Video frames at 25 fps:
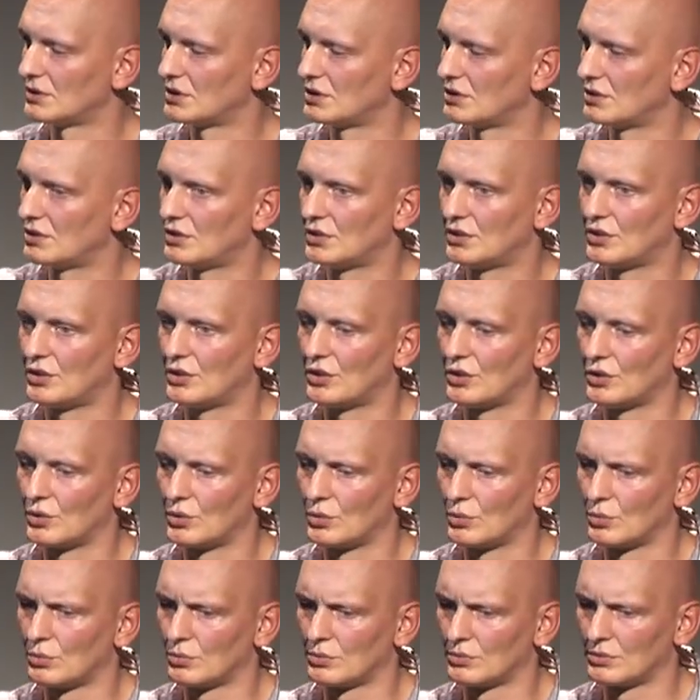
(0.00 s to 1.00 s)

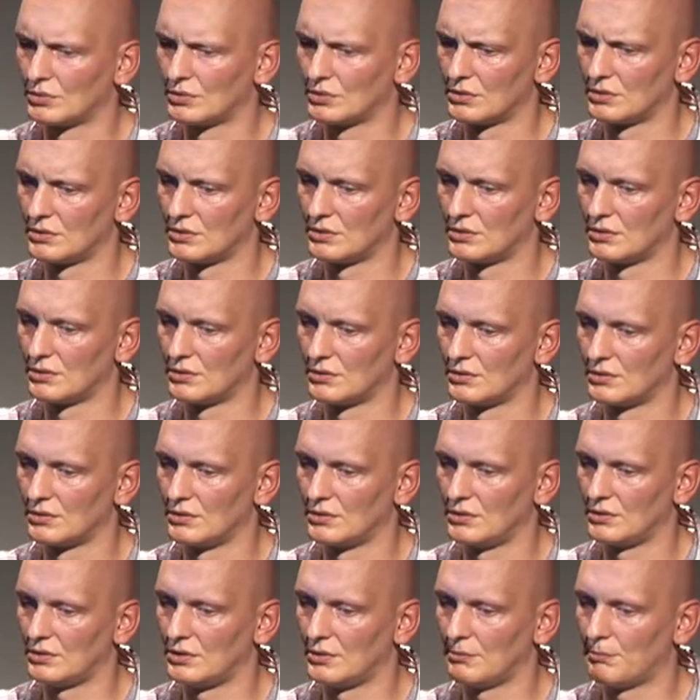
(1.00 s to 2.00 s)
so
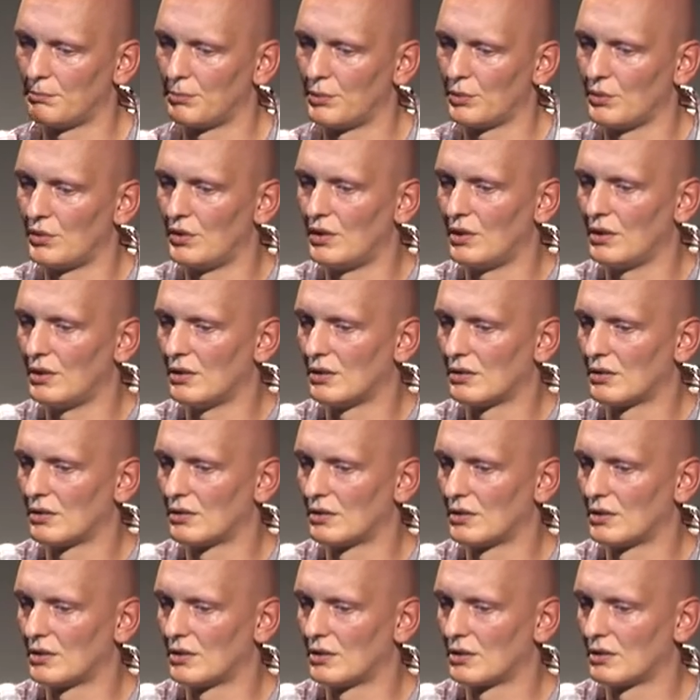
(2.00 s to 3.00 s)
you put the
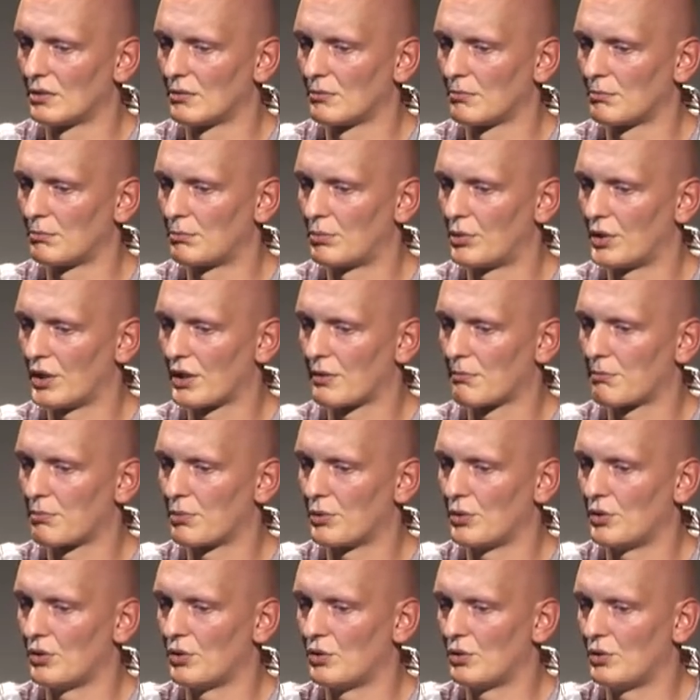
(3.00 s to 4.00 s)

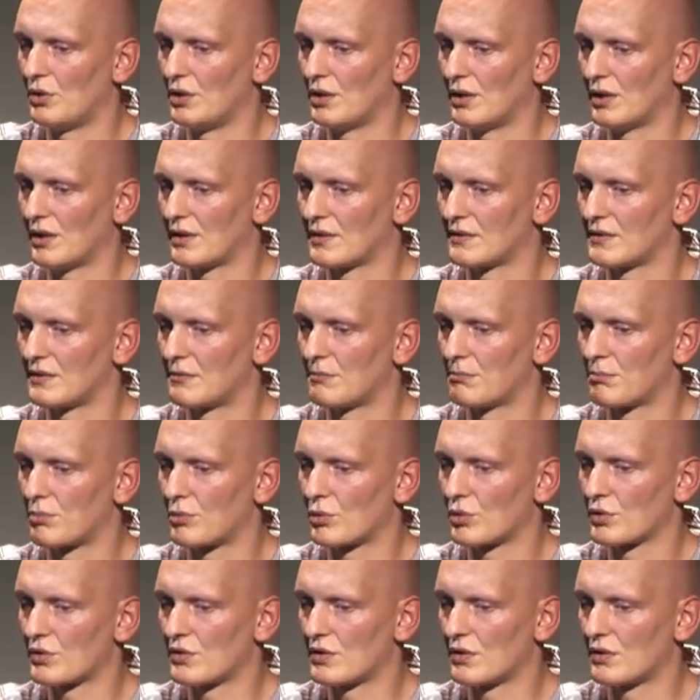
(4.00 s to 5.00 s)
breakpoint to the exit
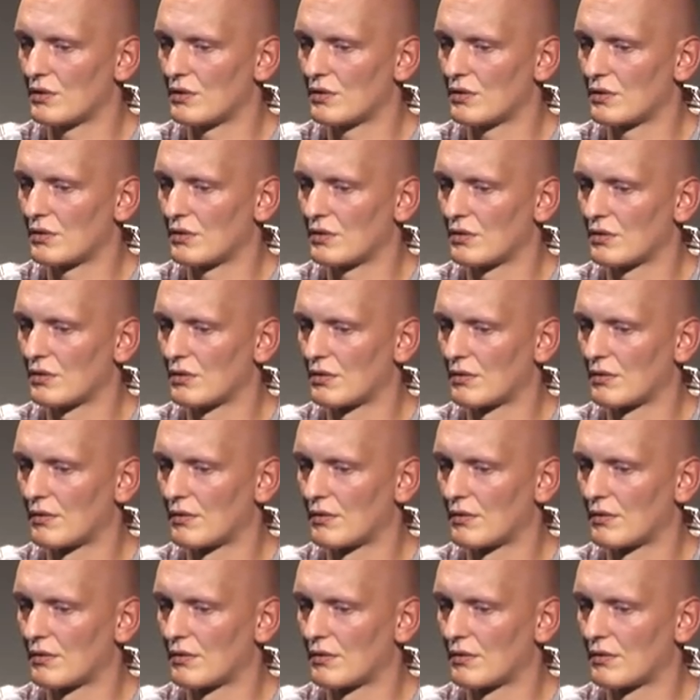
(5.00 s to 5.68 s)
process.